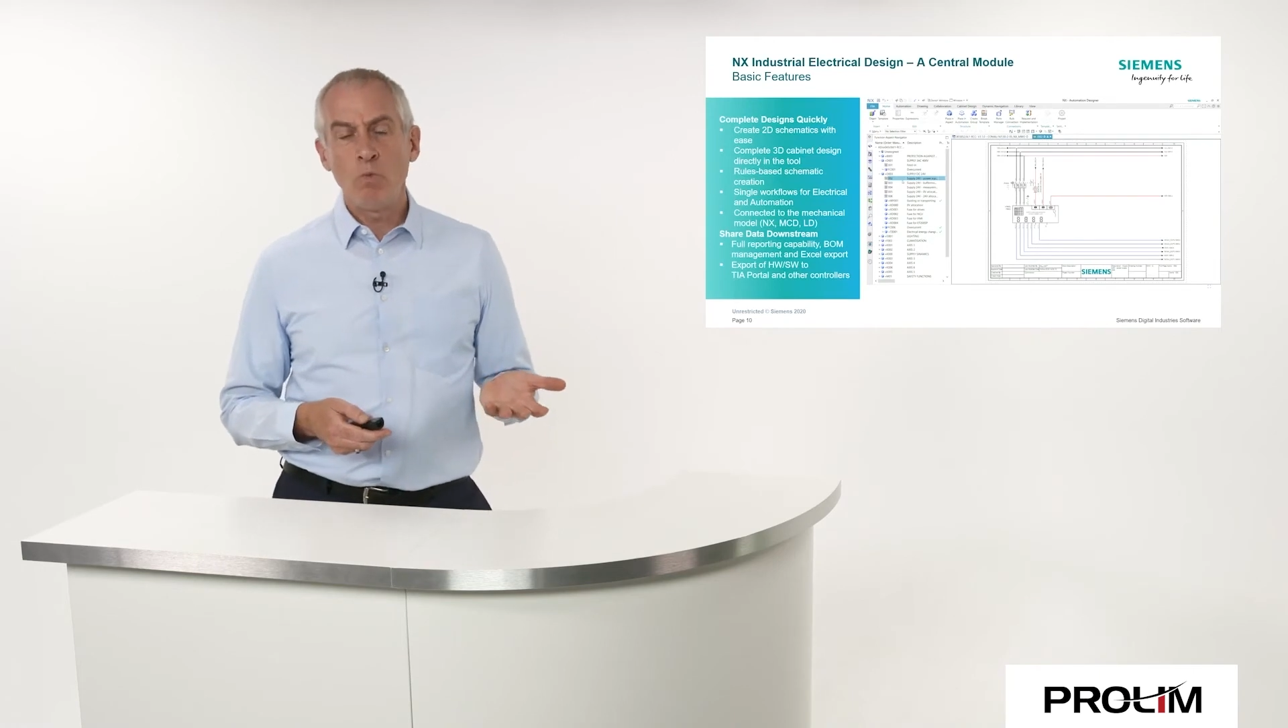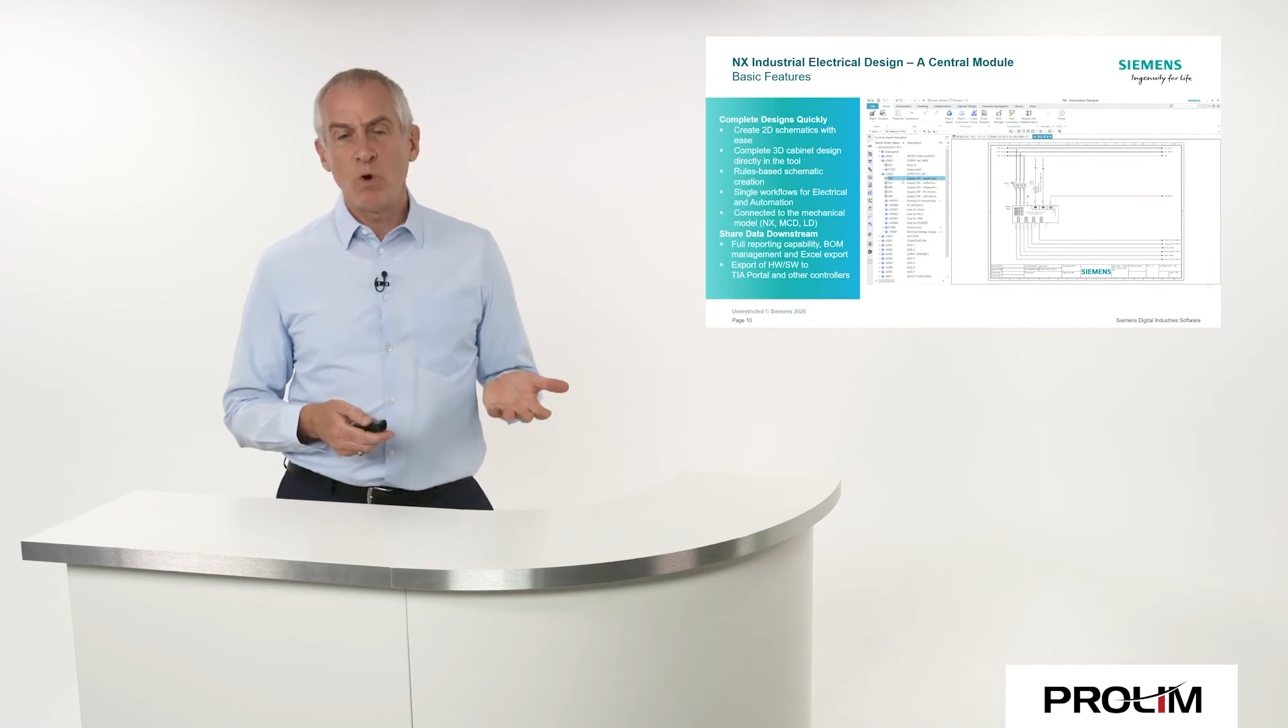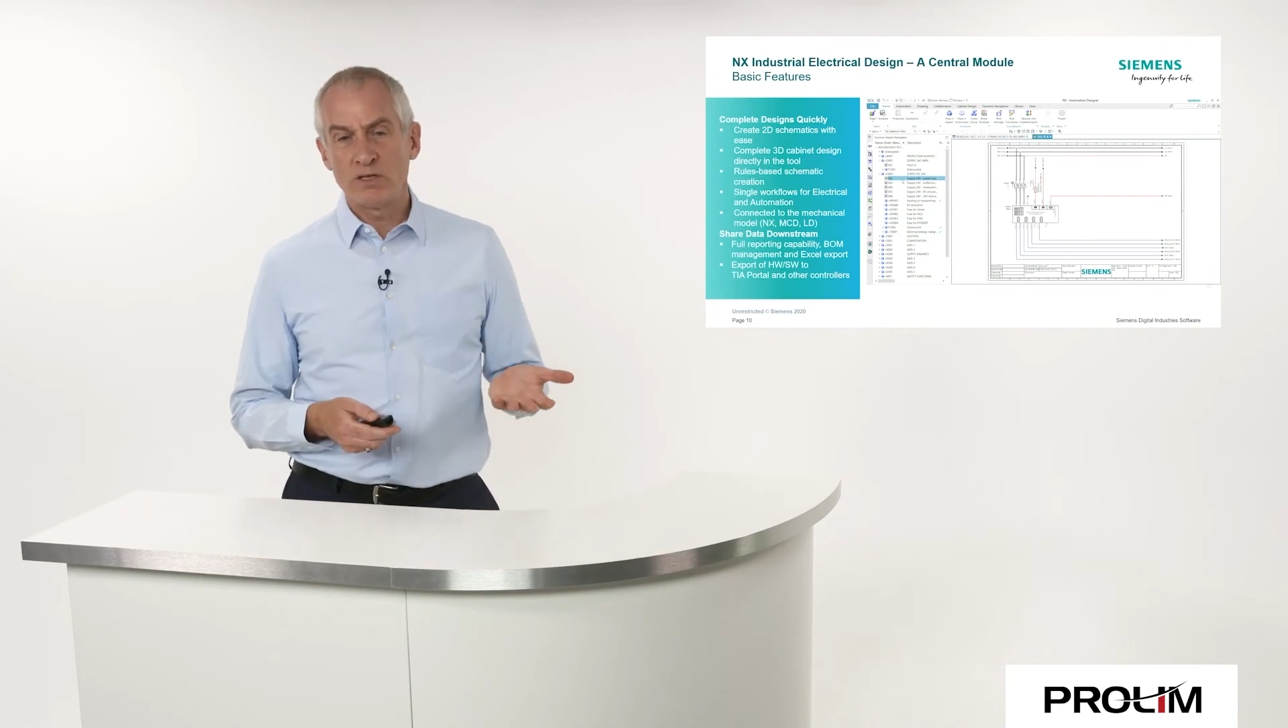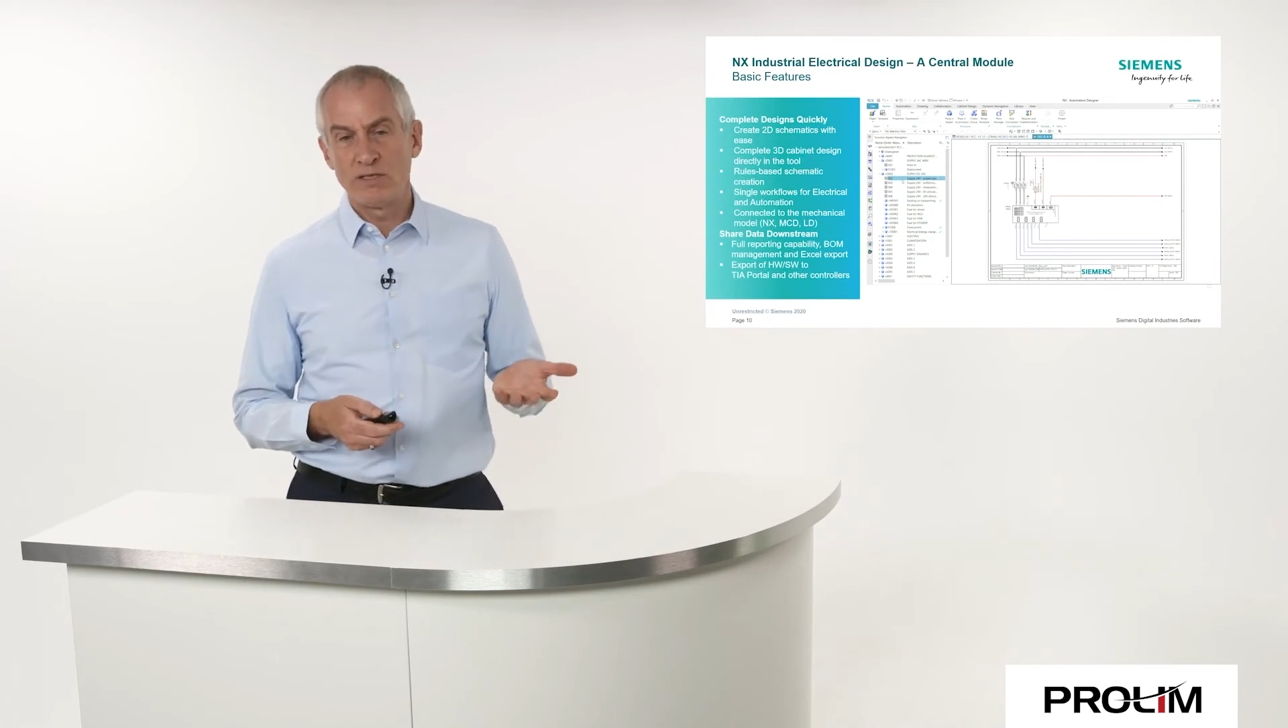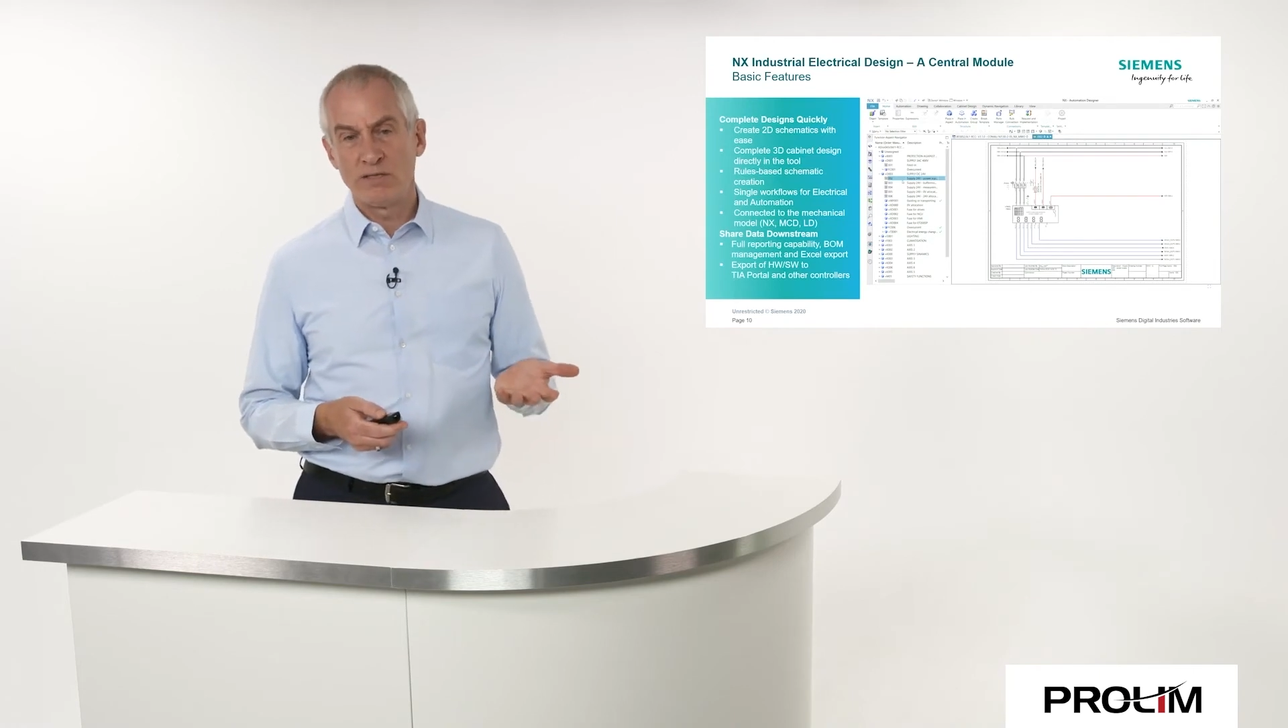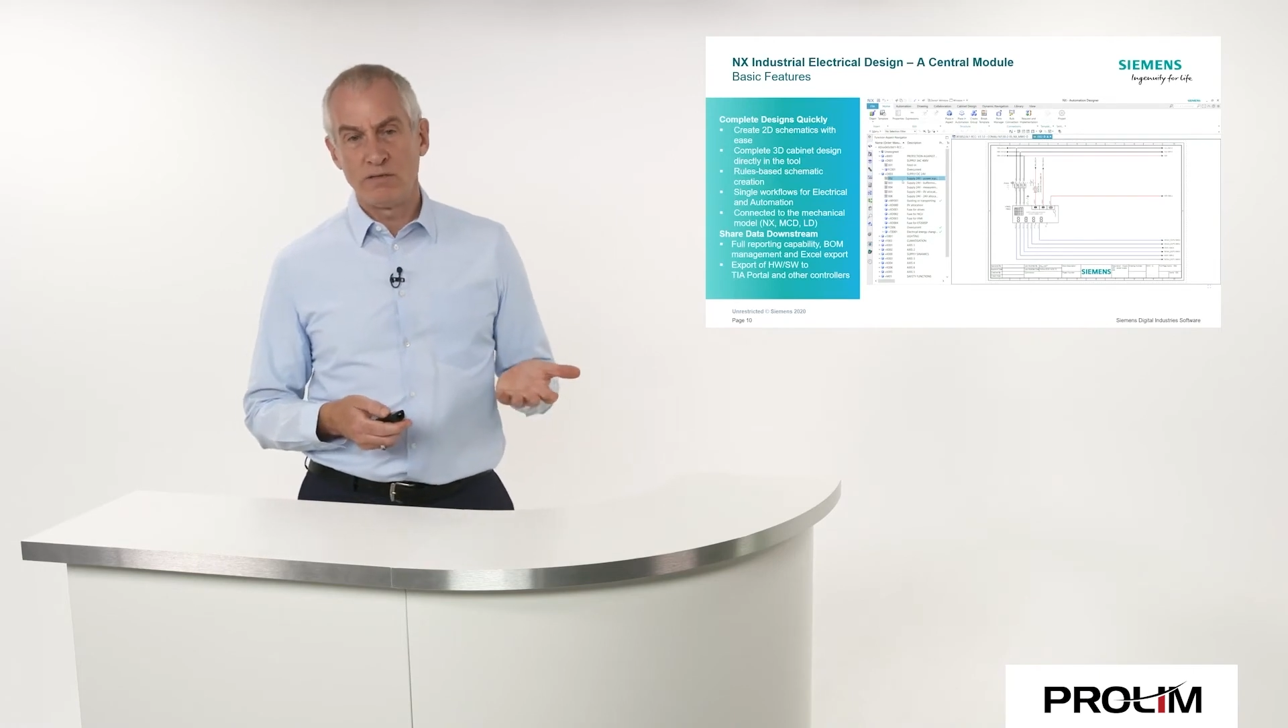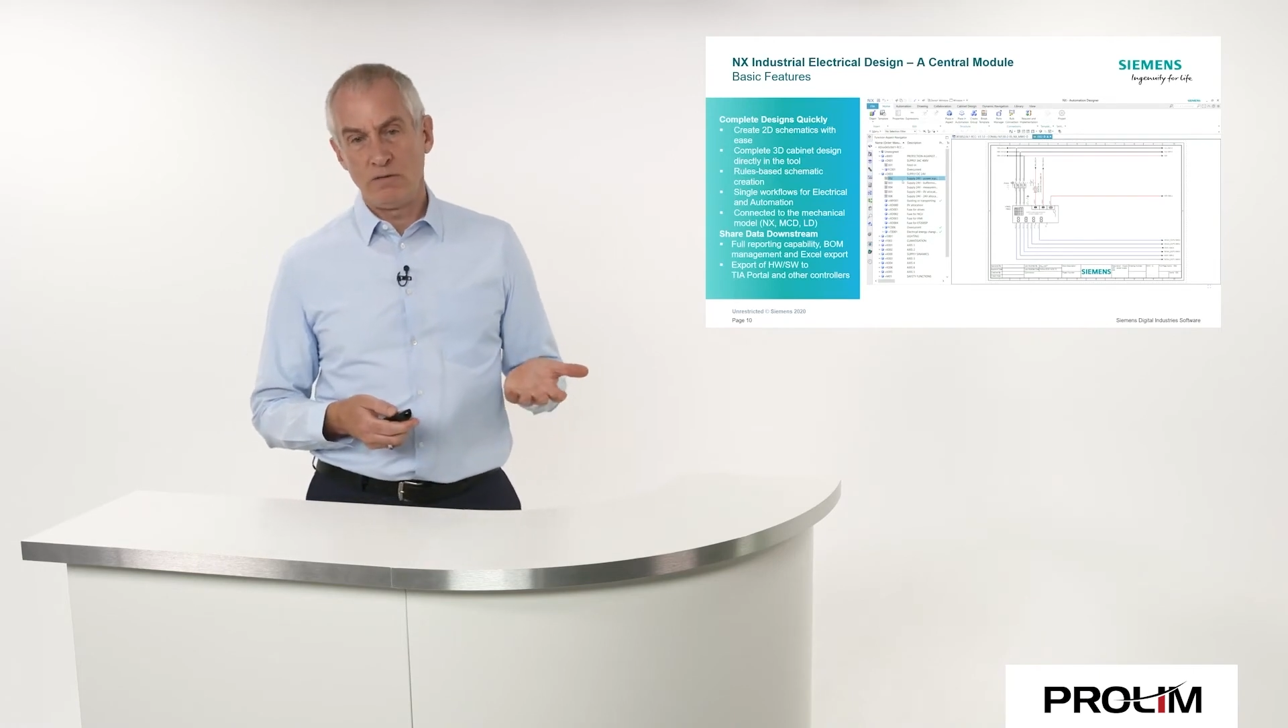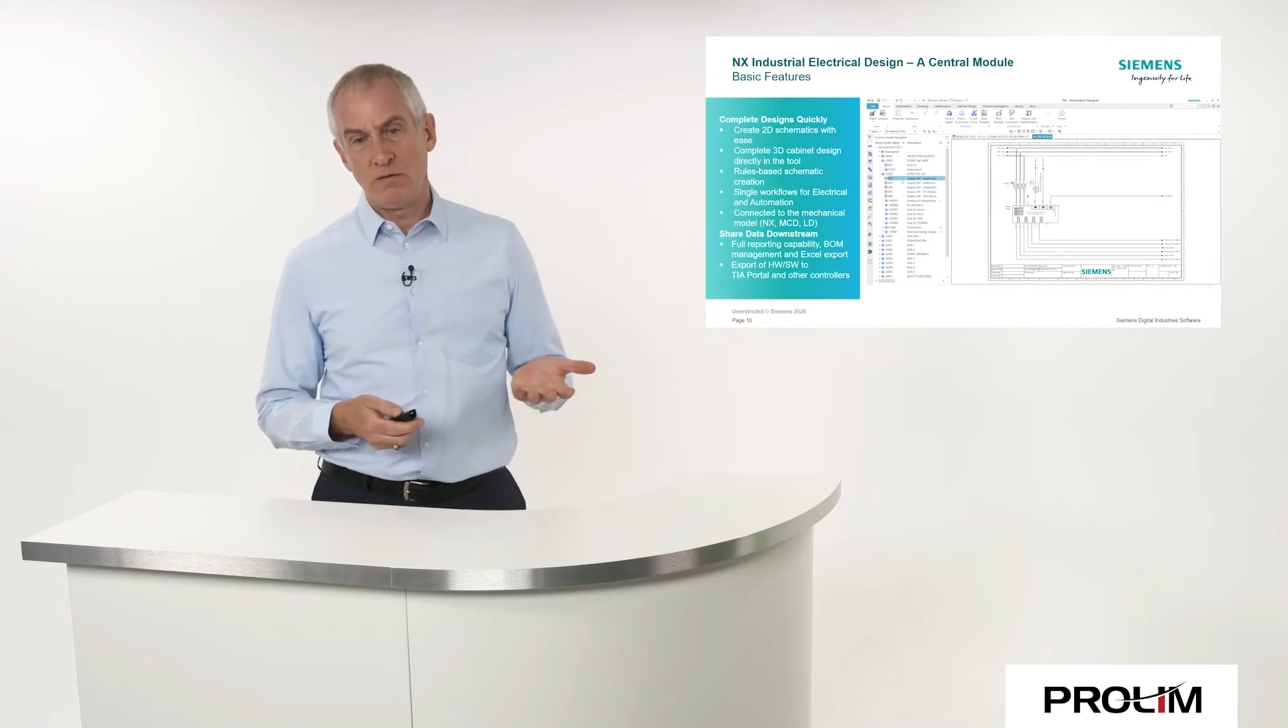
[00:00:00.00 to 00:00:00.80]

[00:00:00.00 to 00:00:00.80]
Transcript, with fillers: what's